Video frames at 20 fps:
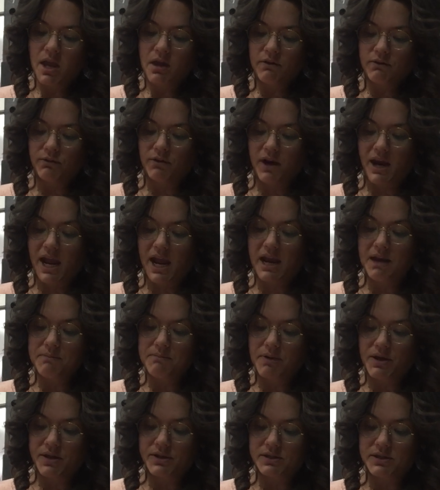For 8
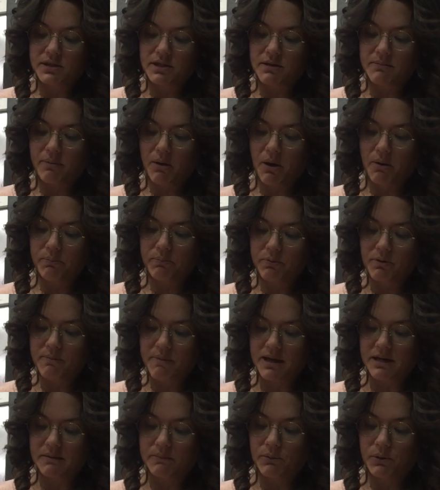months, the Pope
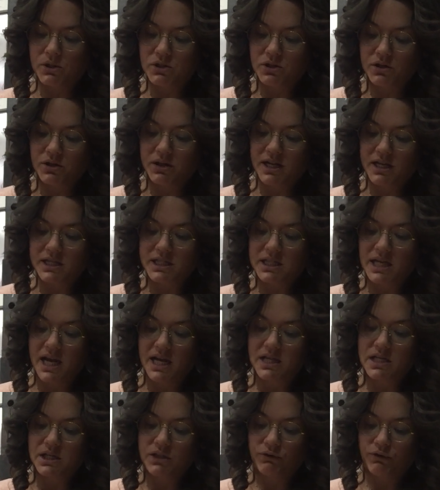remained a prisoner
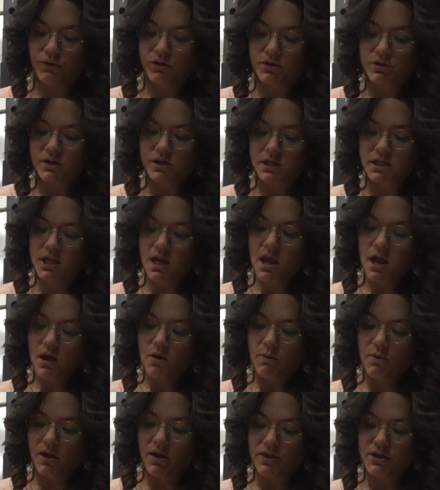inside this fortress,
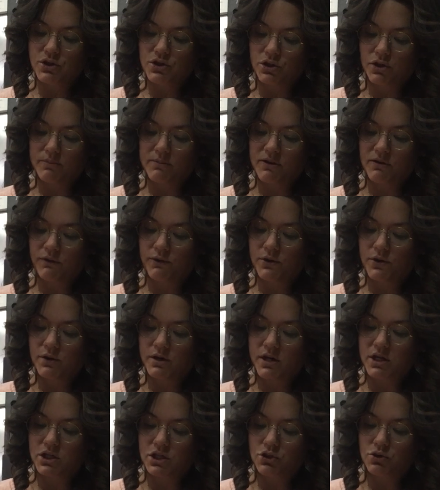while the German
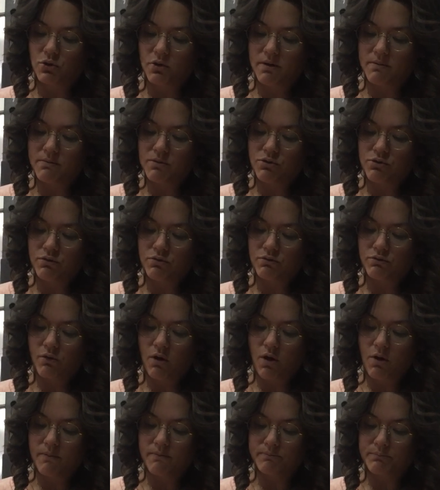fury stormed through
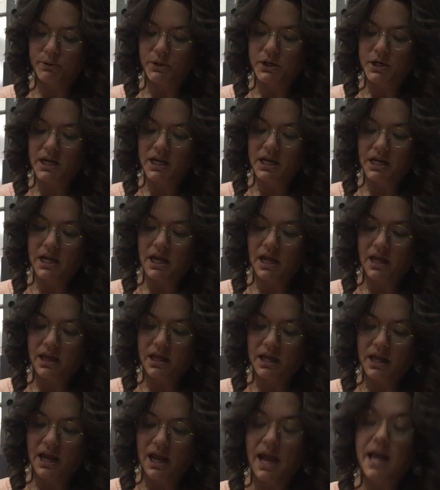Rome, burning,
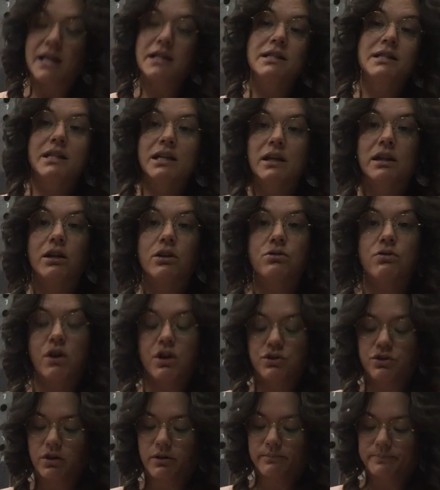killing, and stealing
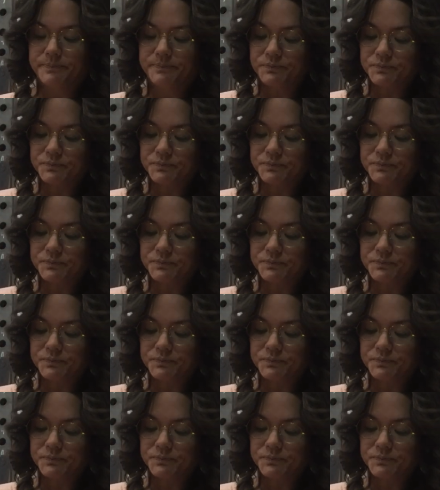treasure.